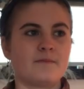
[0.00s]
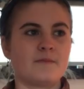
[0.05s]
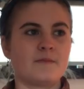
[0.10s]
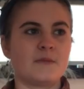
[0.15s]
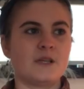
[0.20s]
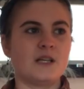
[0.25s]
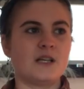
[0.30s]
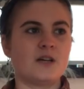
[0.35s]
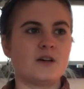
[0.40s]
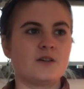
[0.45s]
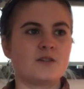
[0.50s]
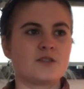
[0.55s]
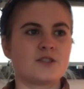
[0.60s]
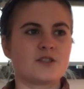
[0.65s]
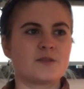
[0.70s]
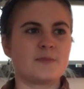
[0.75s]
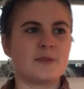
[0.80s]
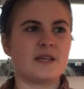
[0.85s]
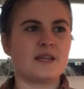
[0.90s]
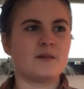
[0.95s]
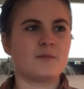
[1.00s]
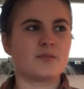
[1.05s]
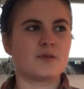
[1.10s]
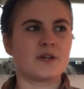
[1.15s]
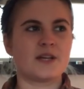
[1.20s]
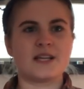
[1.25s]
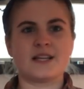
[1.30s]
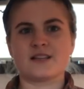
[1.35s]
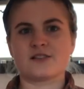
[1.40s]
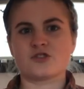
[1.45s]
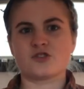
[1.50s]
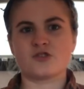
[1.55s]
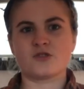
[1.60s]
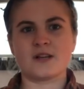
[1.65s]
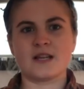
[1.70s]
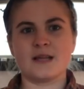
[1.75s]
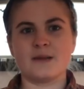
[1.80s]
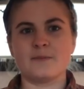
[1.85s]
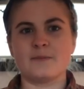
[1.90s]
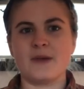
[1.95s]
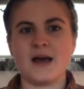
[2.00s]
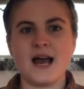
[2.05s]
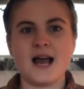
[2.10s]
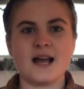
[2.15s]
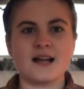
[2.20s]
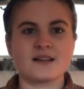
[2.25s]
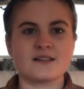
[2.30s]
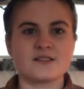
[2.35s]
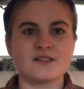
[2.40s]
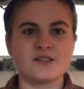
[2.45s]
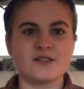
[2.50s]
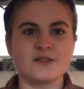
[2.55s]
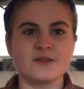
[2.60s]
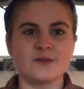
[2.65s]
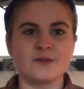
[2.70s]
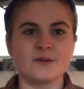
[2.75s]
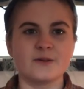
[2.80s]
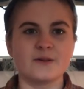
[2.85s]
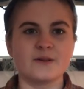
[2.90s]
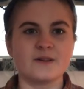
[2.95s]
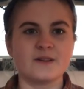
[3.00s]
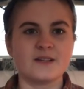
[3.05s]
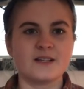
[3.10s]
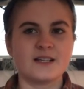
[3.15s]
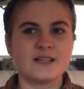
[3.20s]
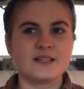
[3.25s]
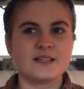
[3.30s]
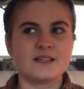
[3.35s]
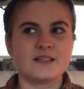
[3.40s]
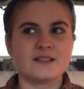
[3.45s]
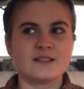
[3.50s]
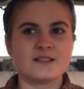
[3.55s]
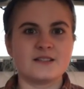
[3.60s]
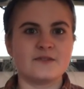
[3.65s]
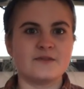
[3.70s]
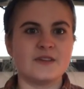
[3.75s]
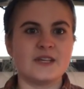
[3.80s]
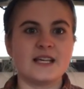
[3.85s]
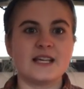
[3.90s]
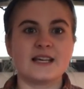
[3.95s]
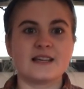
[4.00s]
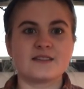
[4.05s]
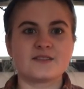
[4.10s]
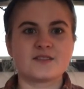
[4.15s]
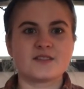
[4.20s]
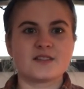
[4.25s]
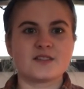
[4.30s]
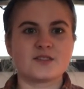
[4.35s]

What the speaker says: you know, just being pretty extreme back to vegans.